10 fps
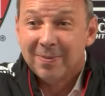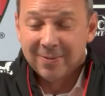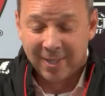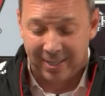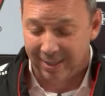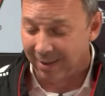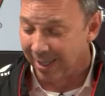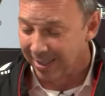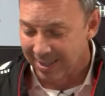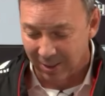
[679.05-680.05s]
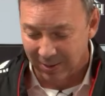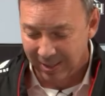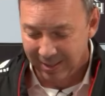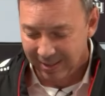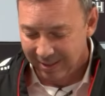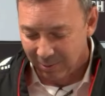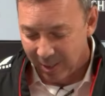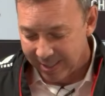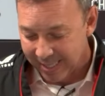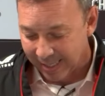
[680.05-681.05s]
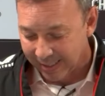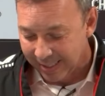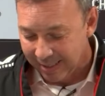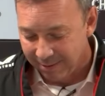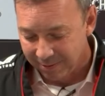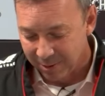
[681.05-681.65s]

right here, so when he's got to leave,